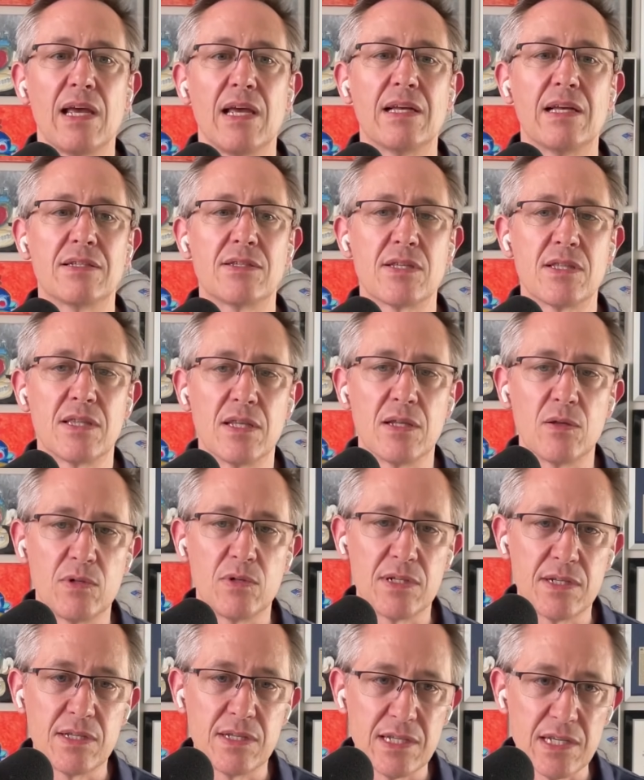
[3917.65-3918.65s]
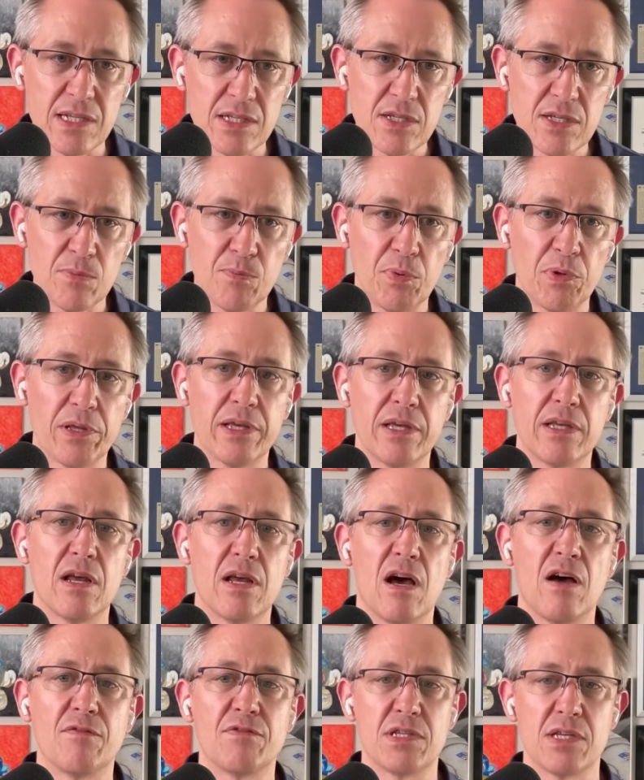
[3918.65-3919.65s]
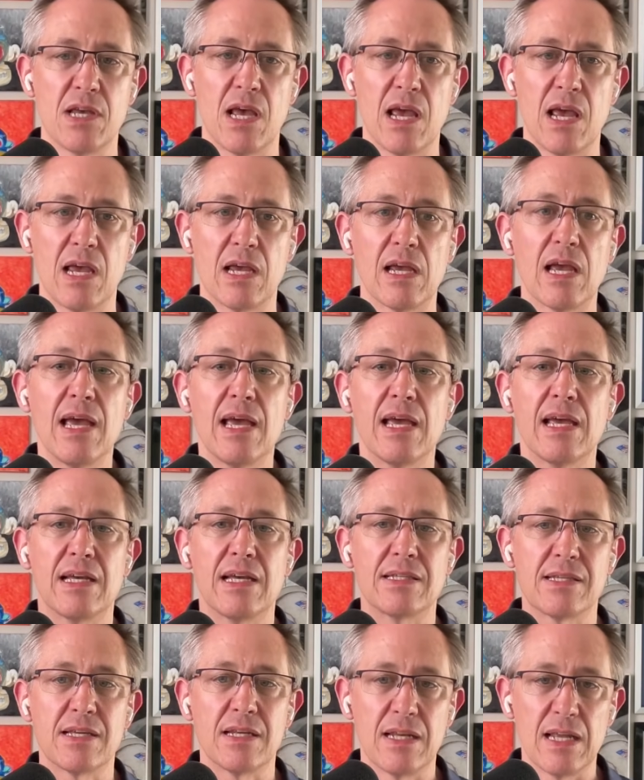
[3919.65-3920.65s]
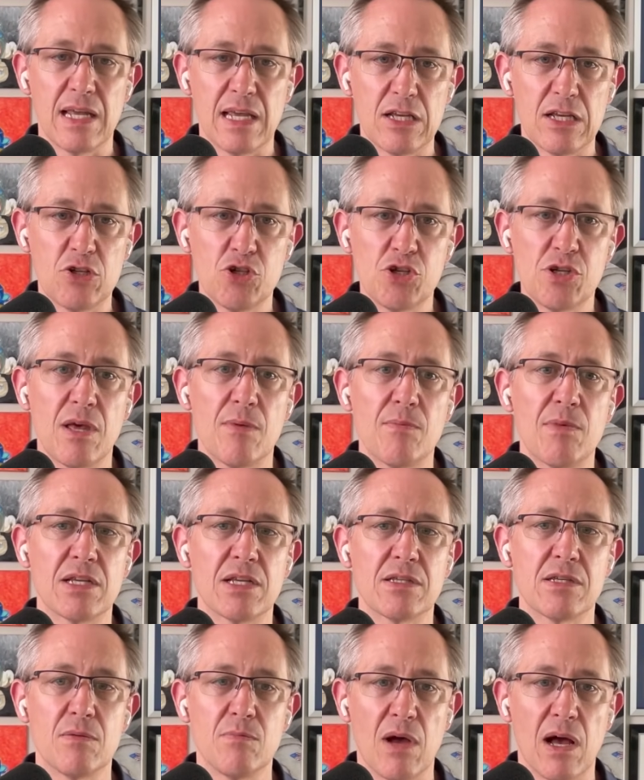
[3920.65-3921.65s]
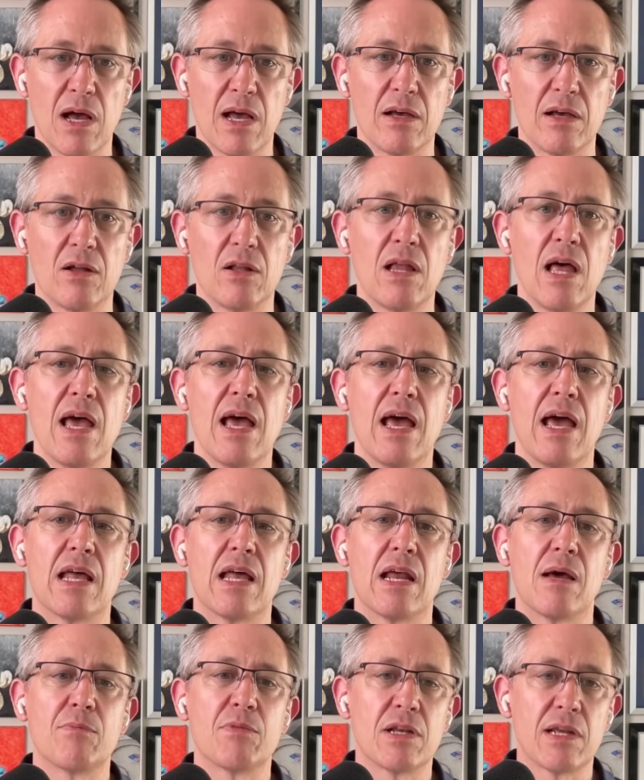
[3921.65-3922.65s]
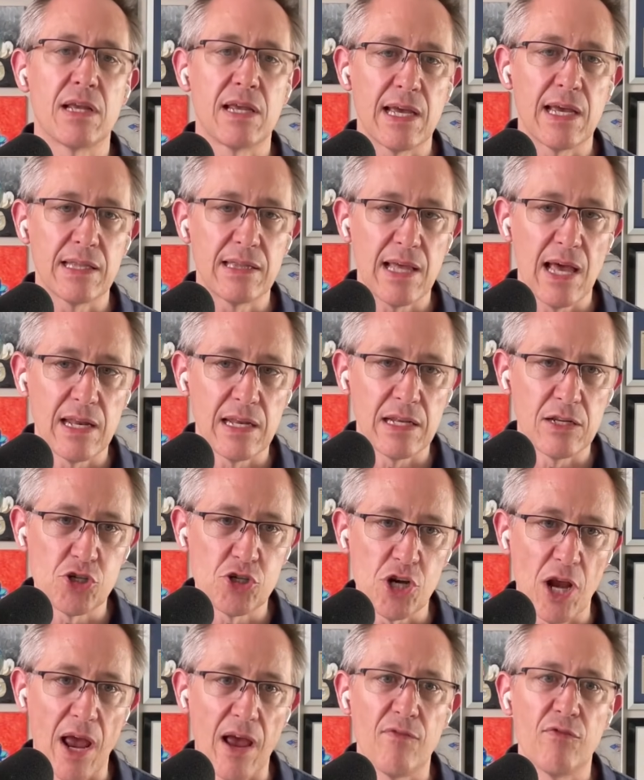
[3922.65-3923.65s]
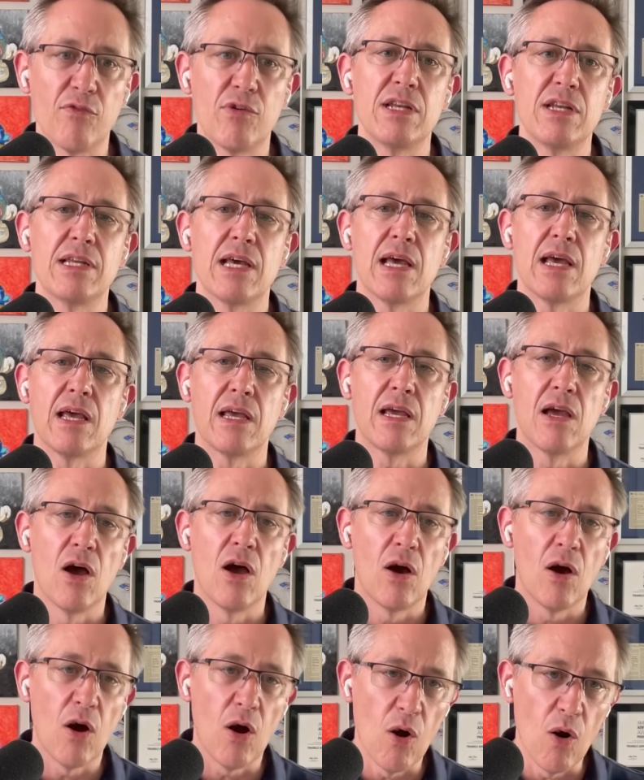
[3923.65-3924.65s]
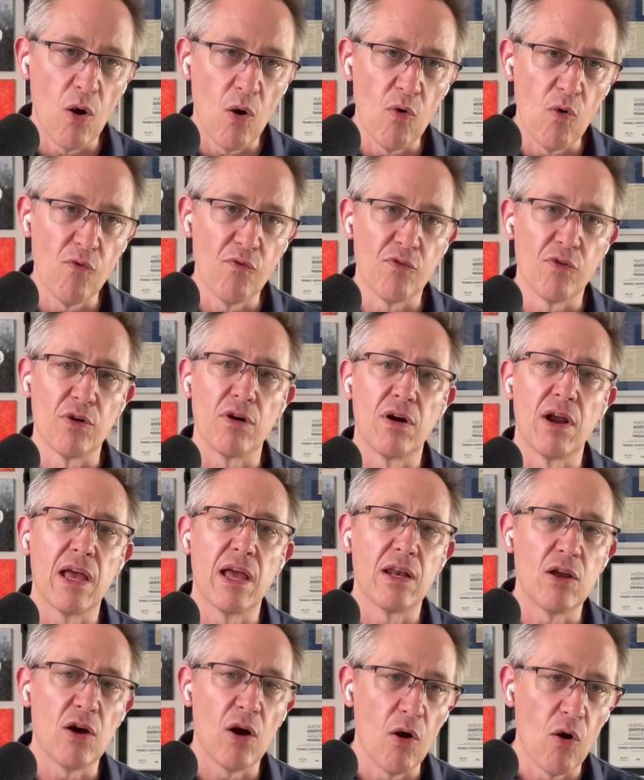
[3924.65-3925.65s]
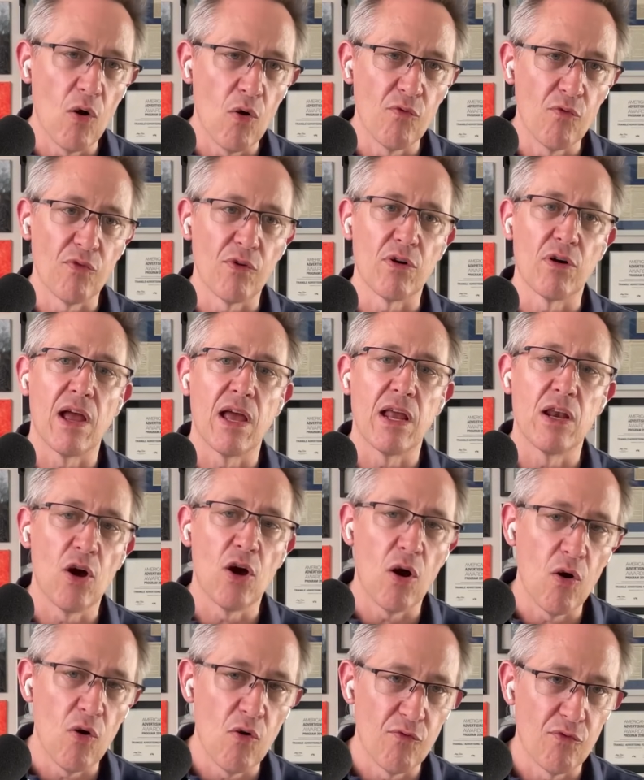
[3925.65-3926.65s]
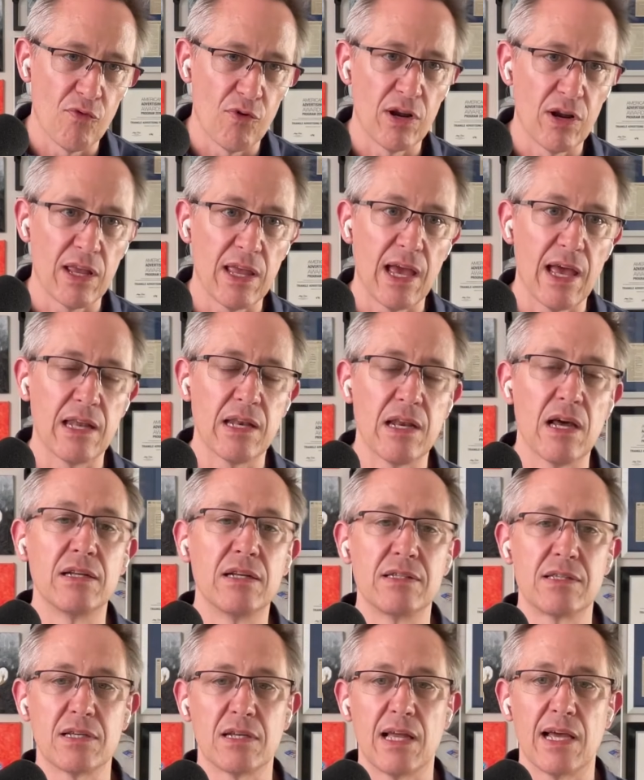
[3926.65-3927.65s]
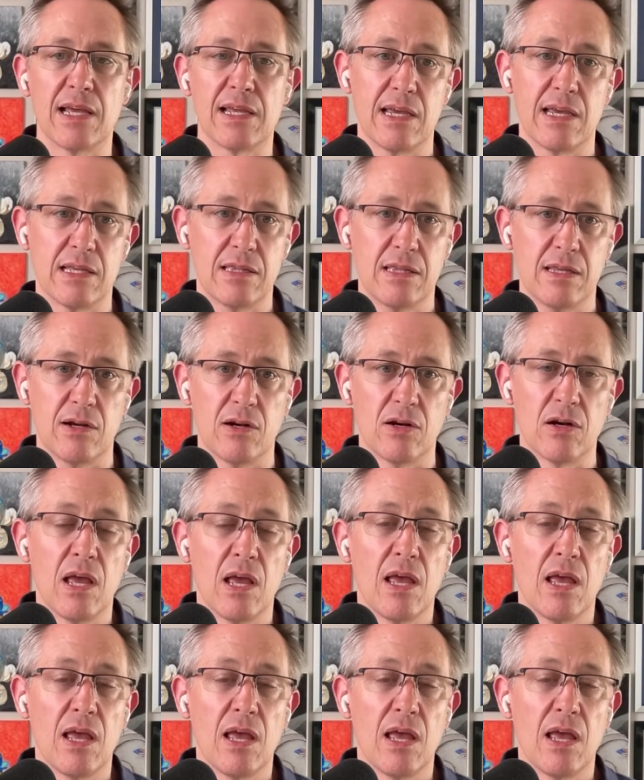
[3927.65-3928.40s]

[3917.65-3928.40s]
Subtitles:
It's the discipline of saying it's an inch that makes a mile, and I'm going to get that inch every day over and over and over again until I get there.